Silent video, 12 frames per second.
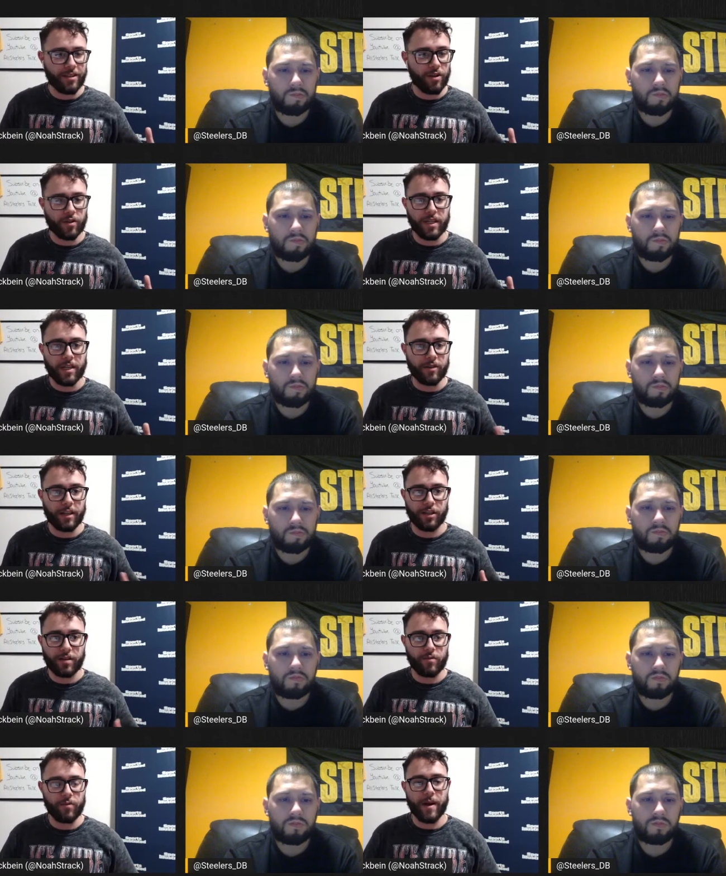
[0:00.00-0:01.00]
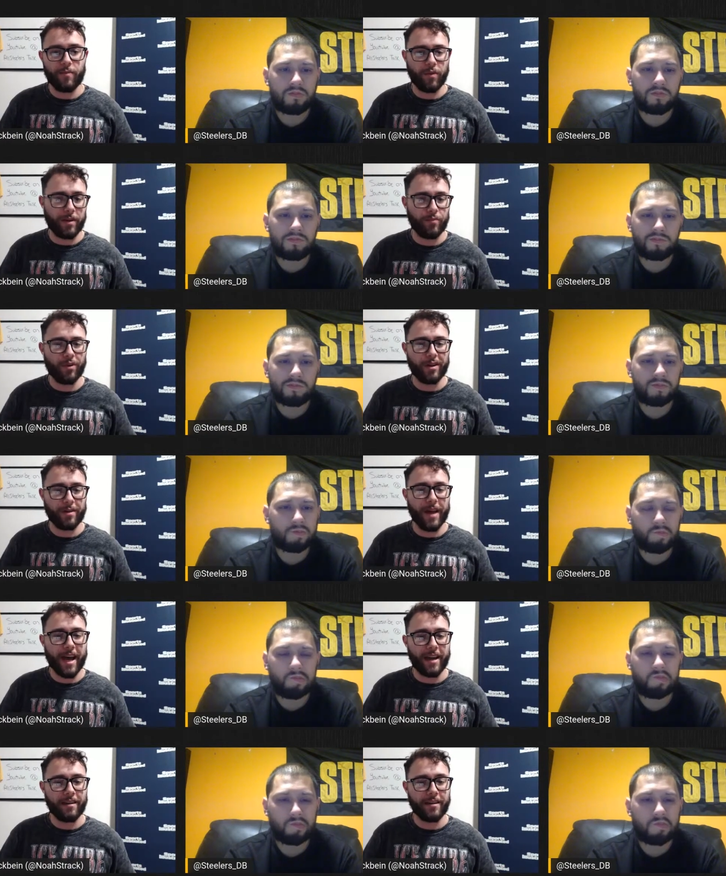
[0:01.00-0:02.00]
Speaker 1: it's no secret that James Pierre played pretty
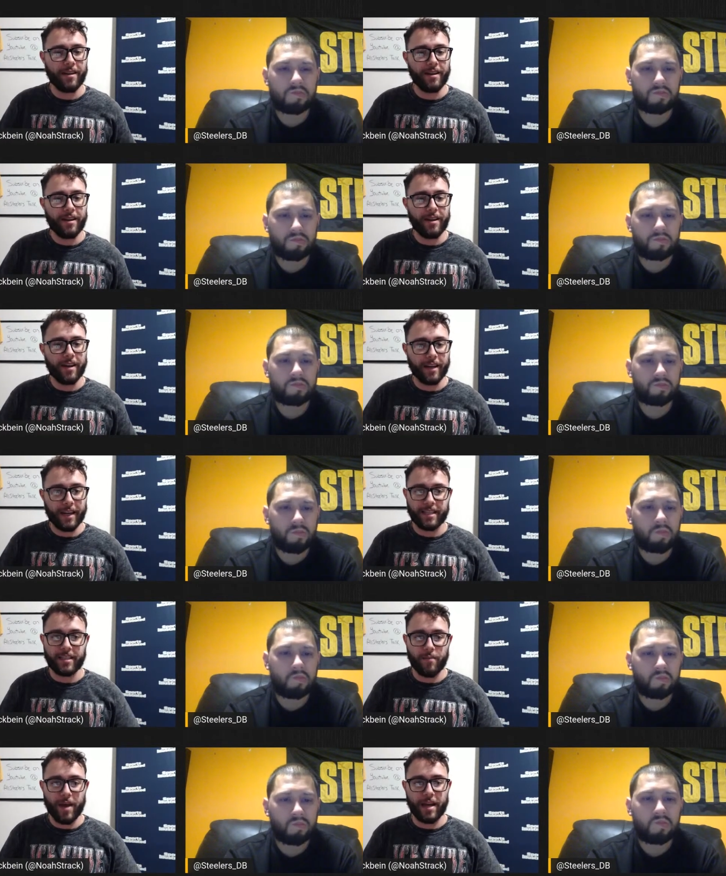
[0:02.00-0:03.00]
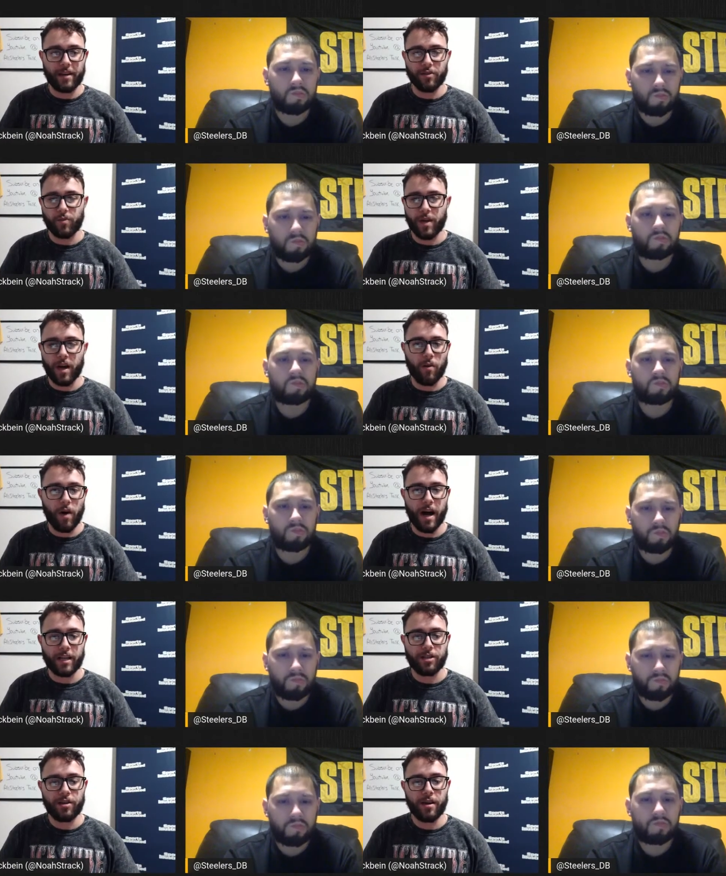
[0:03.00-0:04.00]
bad against the Bengals. We all
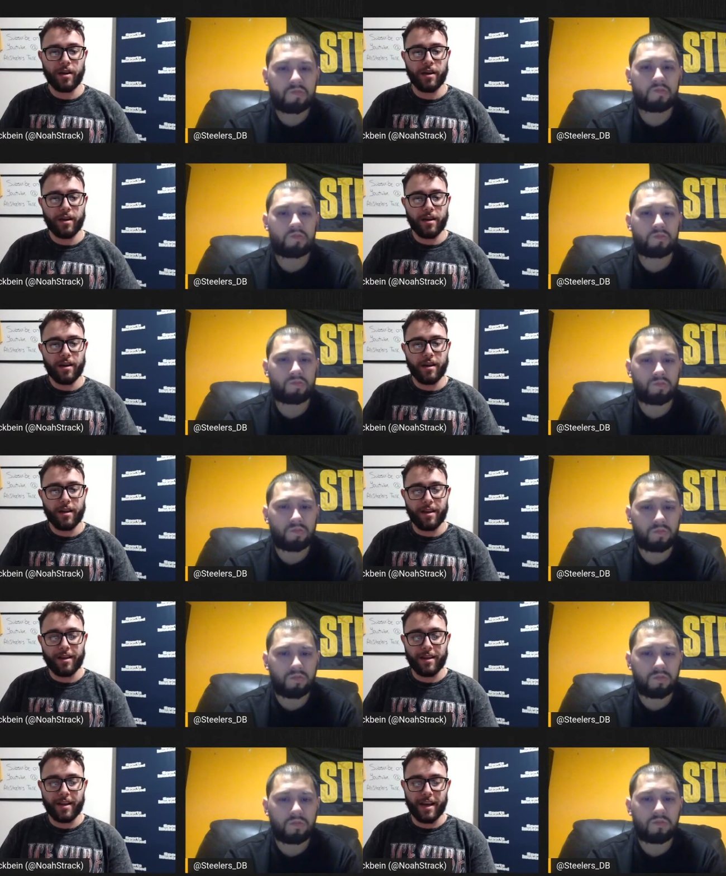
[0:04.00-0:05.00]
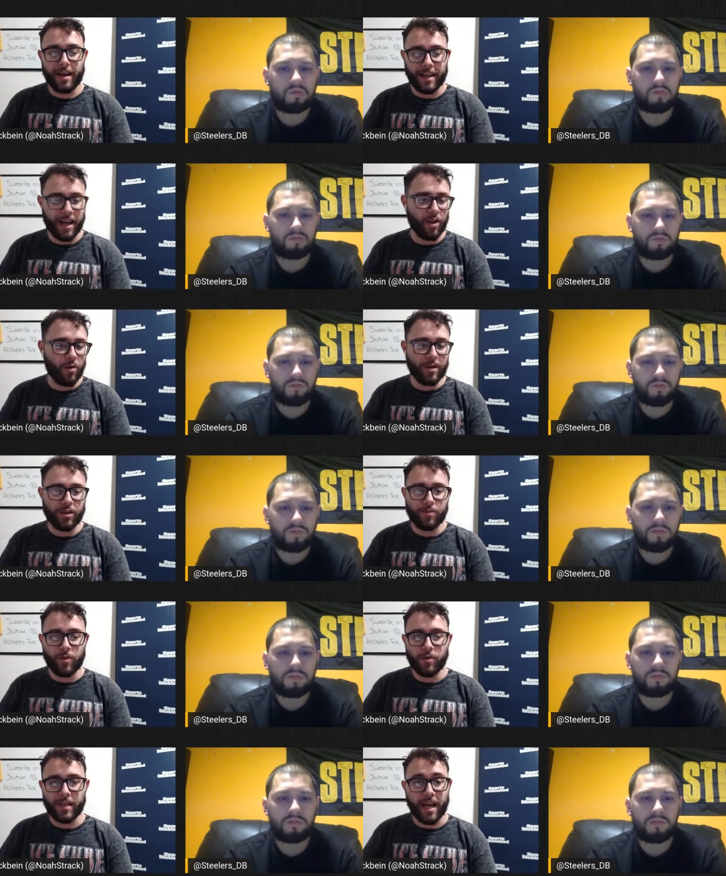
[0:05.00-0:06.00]
watched. Ahkello
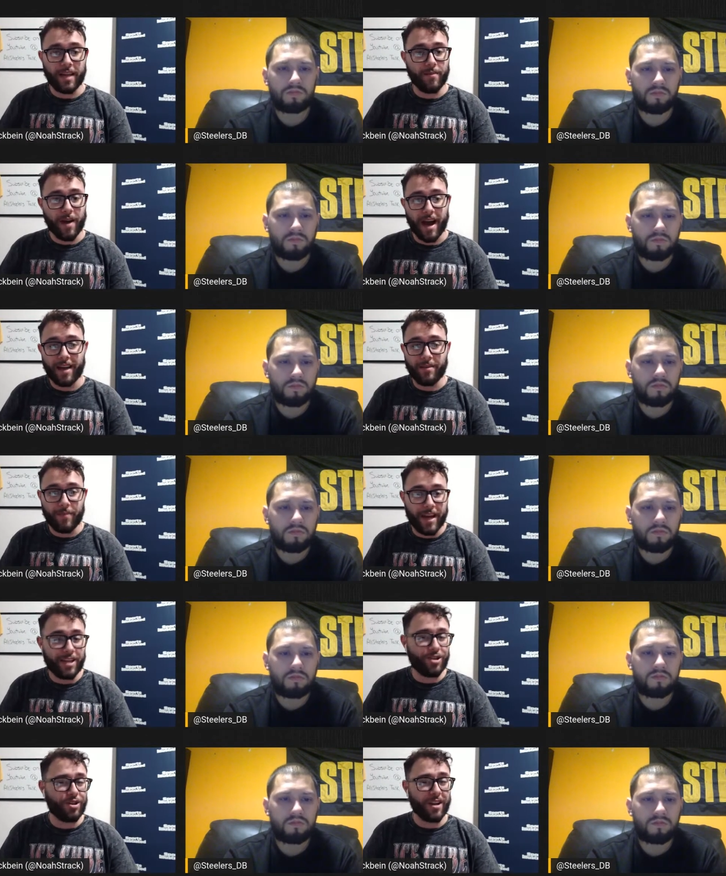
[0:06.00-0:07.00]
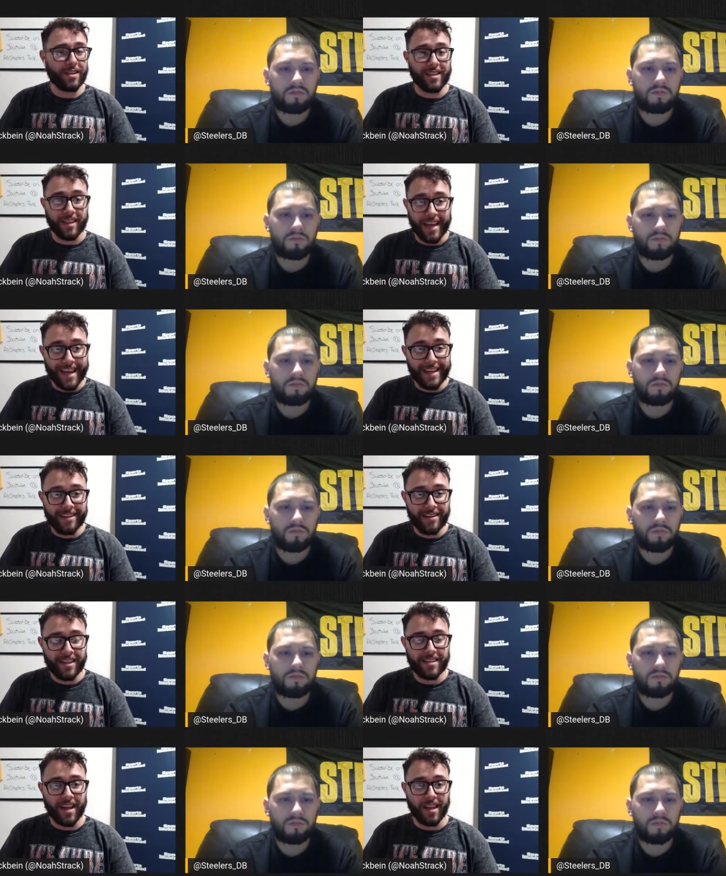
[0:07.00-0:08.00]
Witherspoon's on the on the bench. Justin
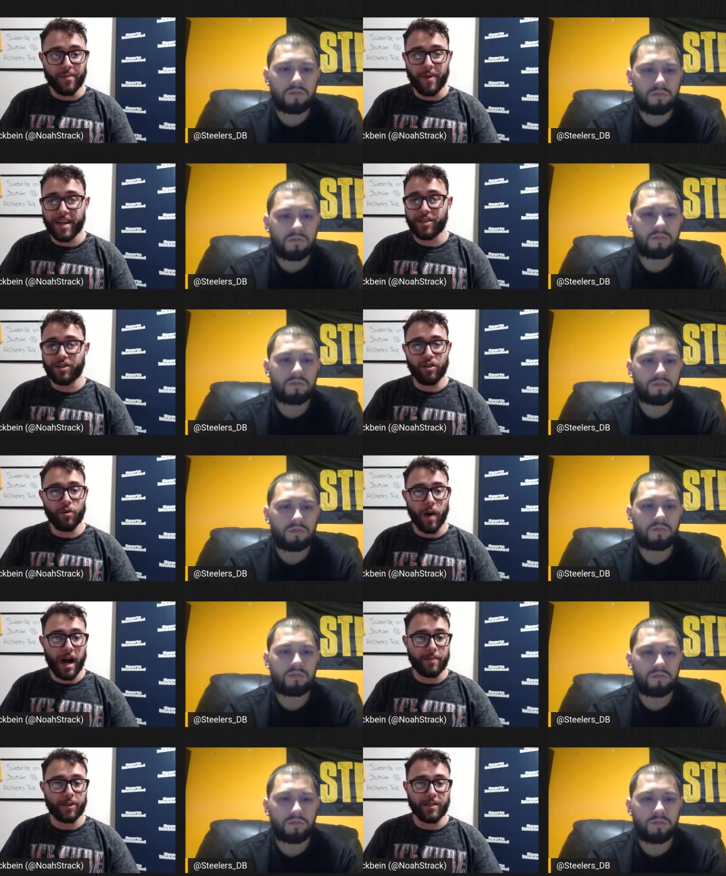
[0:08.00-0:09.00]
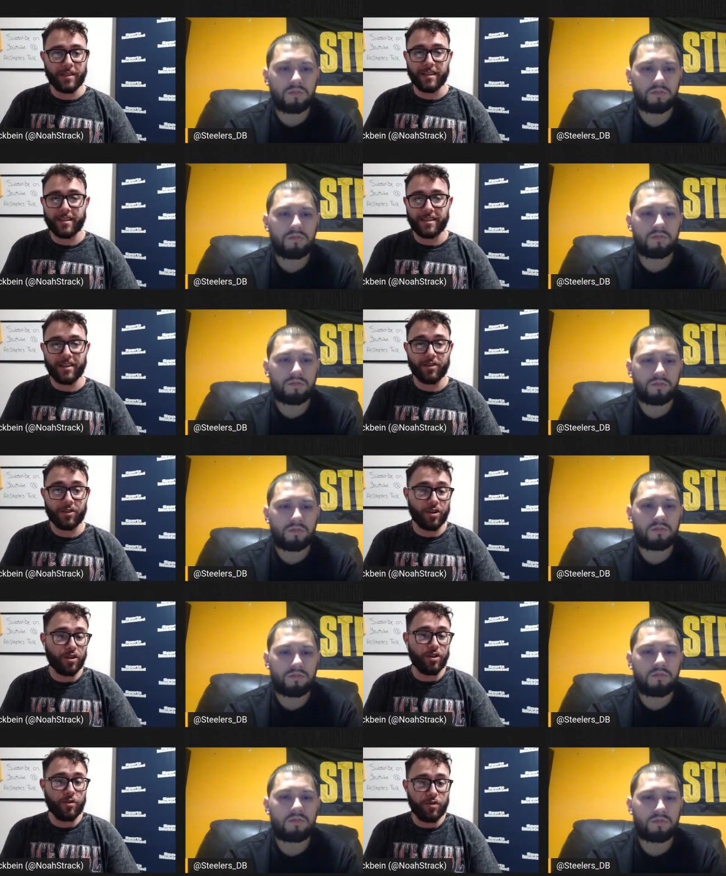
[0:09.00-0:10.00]
Layne is on the bench. Two options that the Steelers
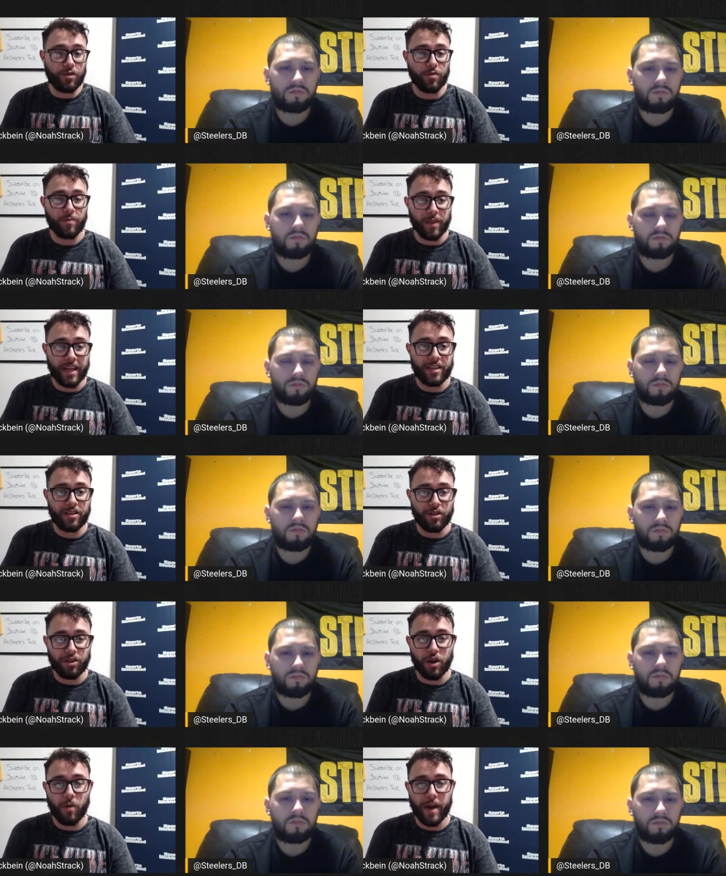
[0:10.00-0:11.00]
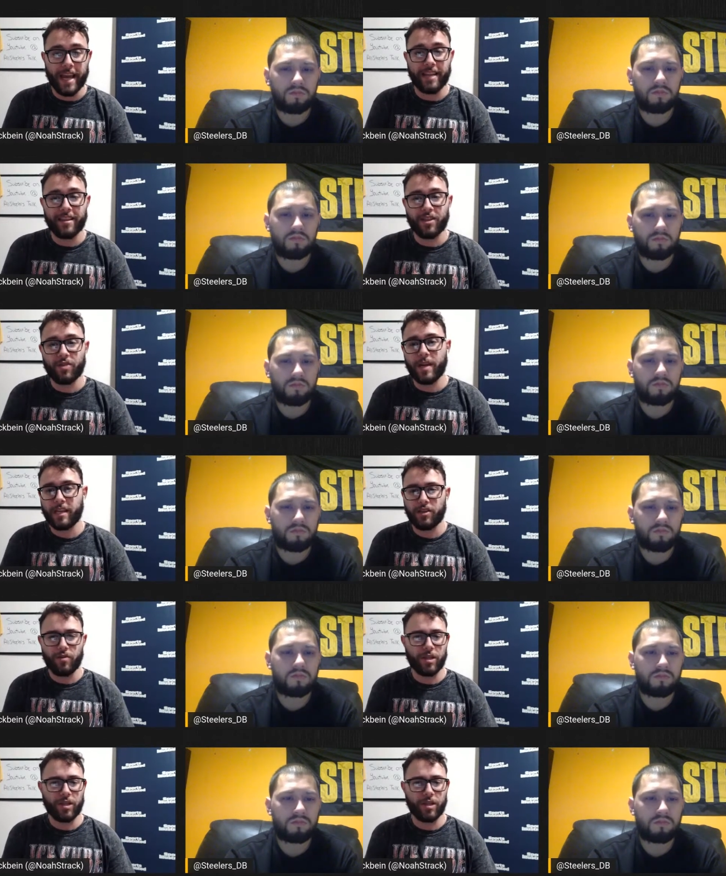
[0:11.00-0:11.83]
could use to replace Joe Haden this week. Do you